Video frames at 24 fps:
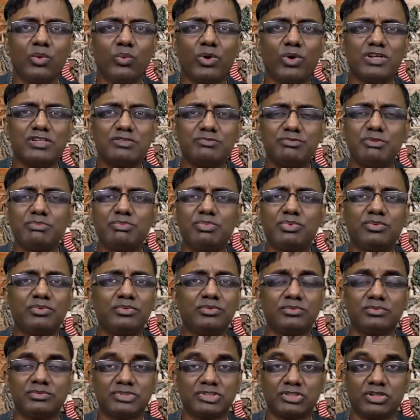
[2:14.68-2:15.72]
Once
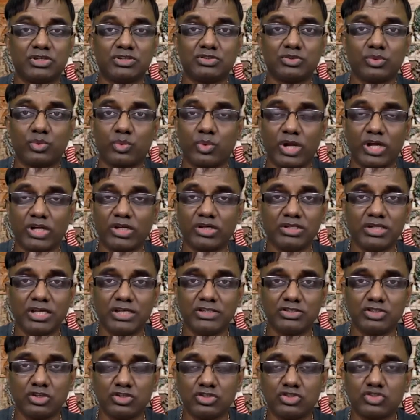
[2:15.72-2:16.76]
people start to
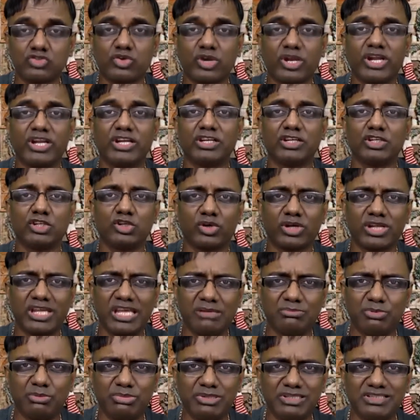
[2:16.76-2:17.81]
recognize your strength, your
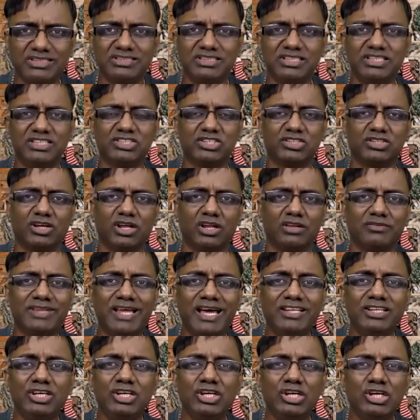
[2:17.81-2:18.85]
capabilities, and all of
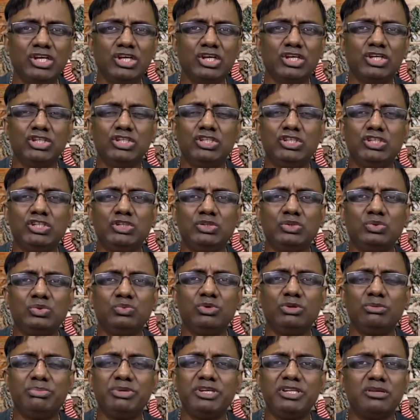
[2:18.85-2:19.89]
that, you
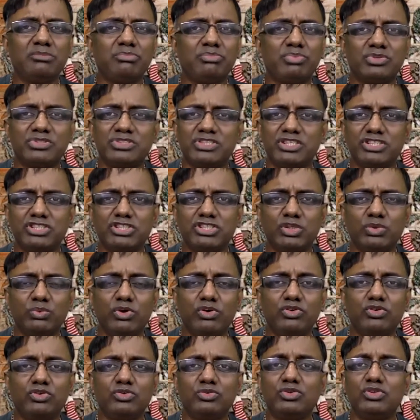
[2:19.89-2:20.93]
will be in a position
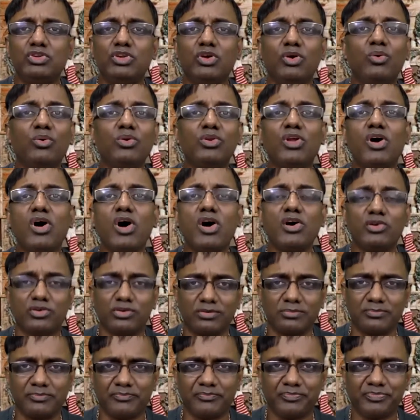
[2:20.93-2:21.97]
where you no
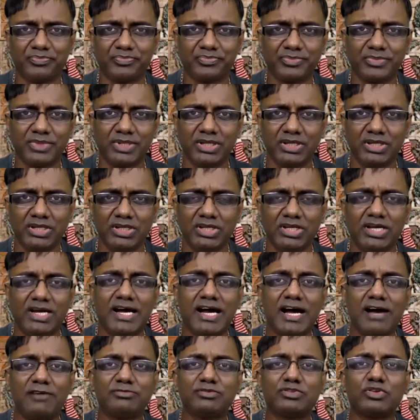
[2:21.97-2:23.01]
longer
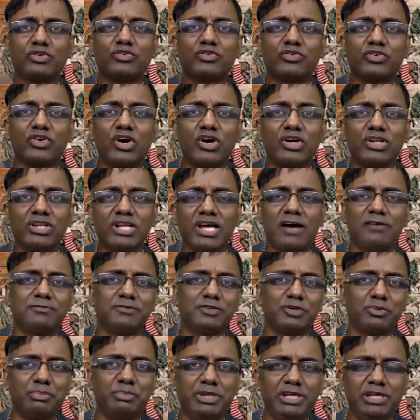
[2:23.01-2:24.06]
have to run
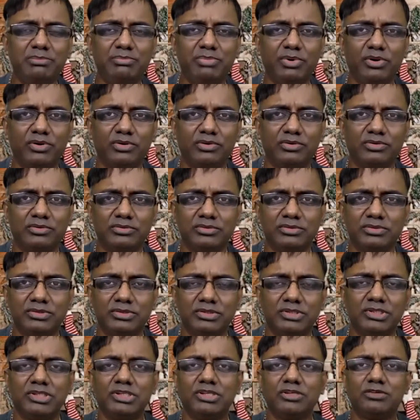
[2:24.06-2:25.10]
after people
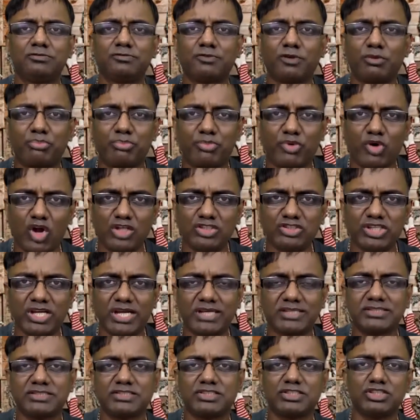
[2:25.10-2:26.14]
for
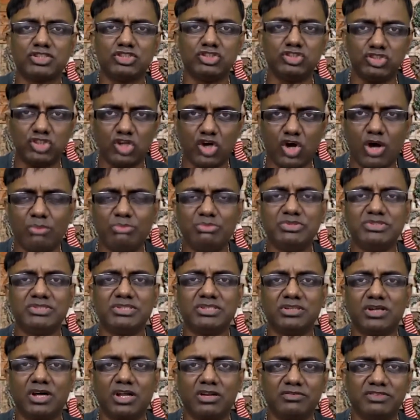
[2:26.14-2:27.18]
projects and jobs
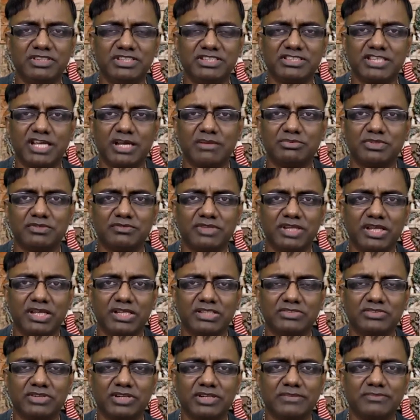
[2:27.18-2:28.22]
and all of these types of
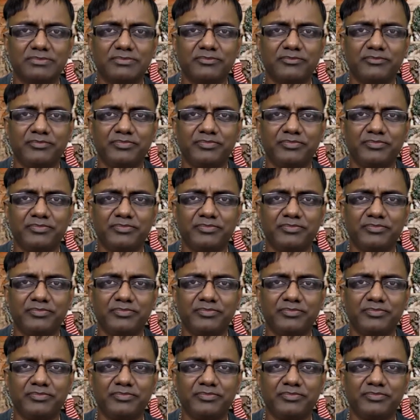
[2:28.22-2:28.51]
things, right?